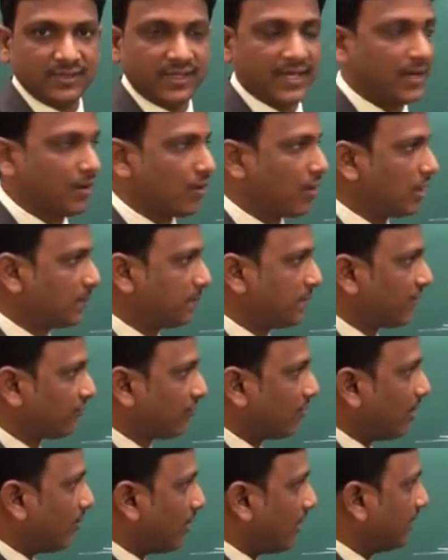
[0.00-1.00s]
cannot
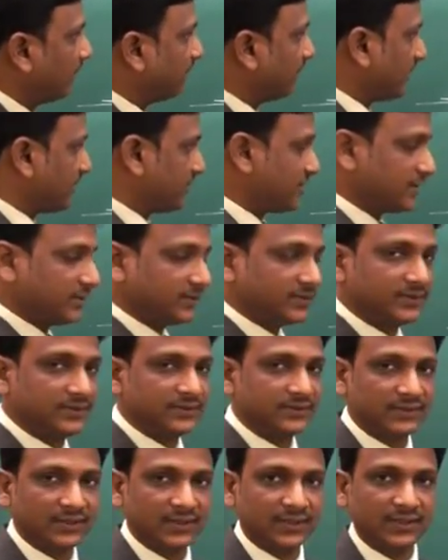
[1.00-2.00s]
perform all
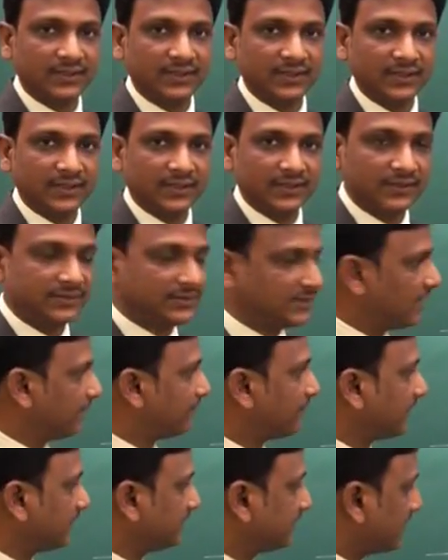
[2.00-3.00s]
functions. Say
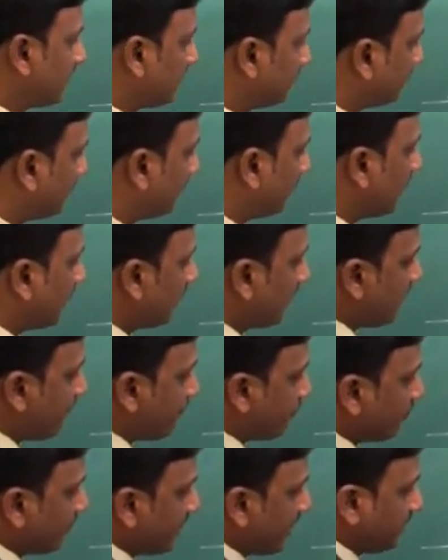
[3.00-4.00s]
for example,
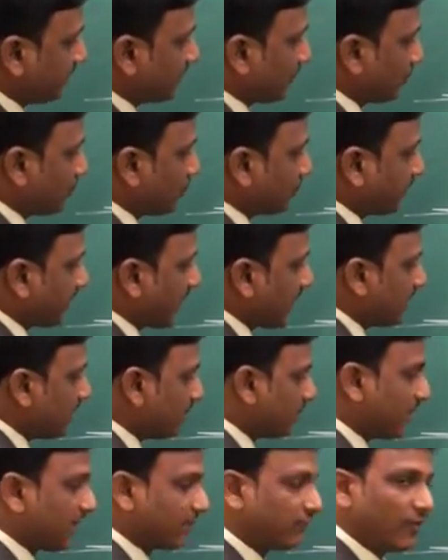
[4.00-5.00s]
if you take the root, can
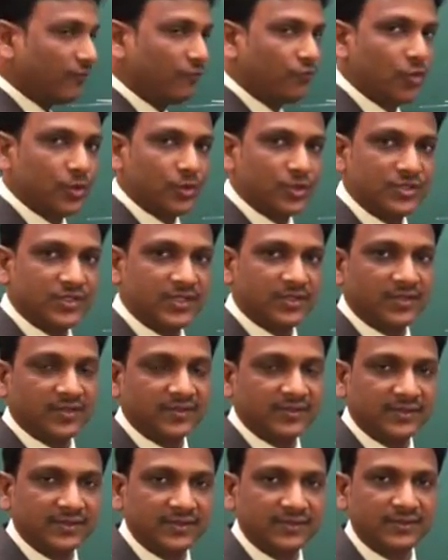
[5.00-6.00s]
it perform
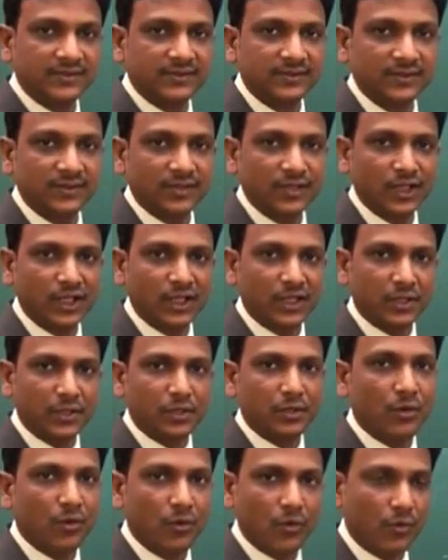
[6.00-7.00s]
photosynthesis?
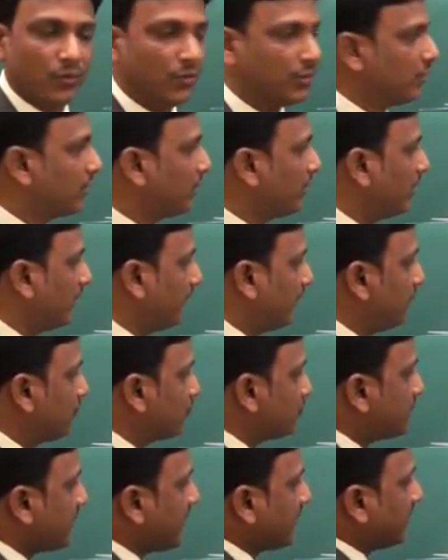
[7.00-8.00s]
No. If
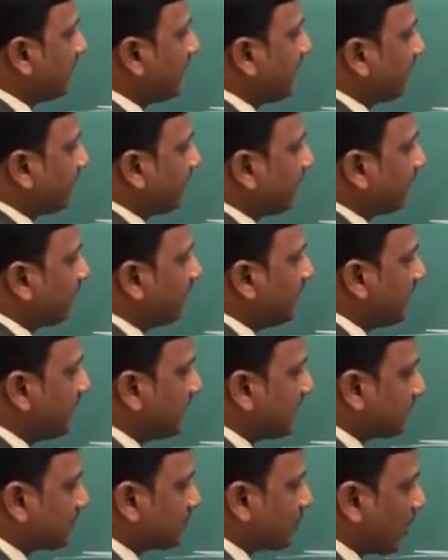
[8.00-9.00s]
you take the leaf, will
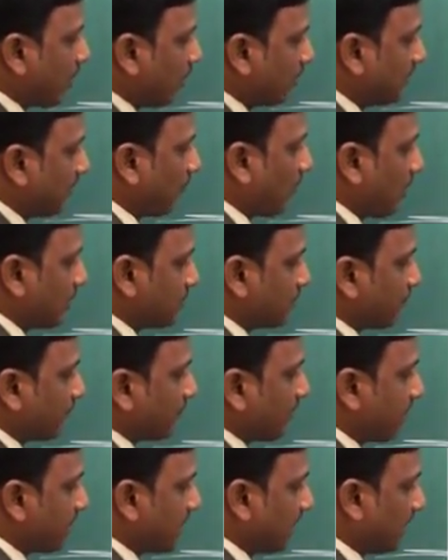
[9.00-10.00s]
it absorb the water
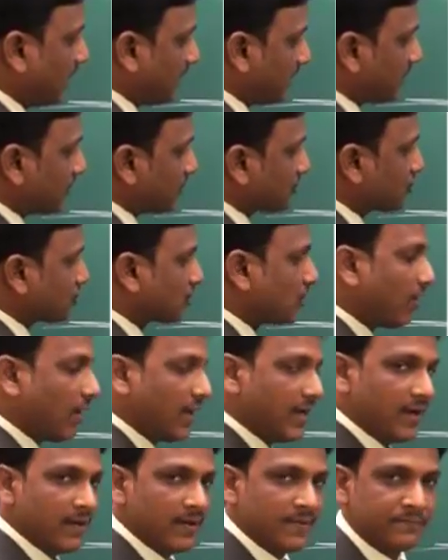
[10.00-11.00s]
from the
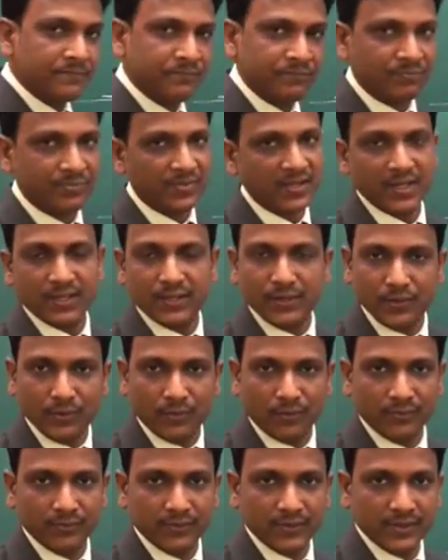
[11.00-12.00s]
soil?
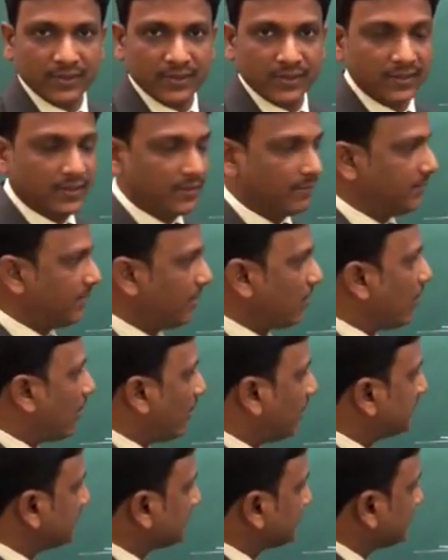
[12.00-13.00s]
No.
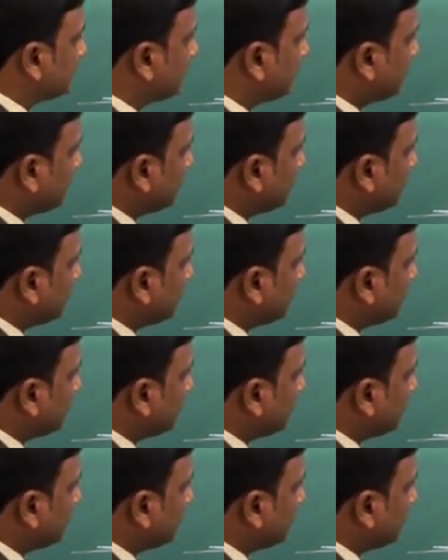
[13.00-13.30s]
Because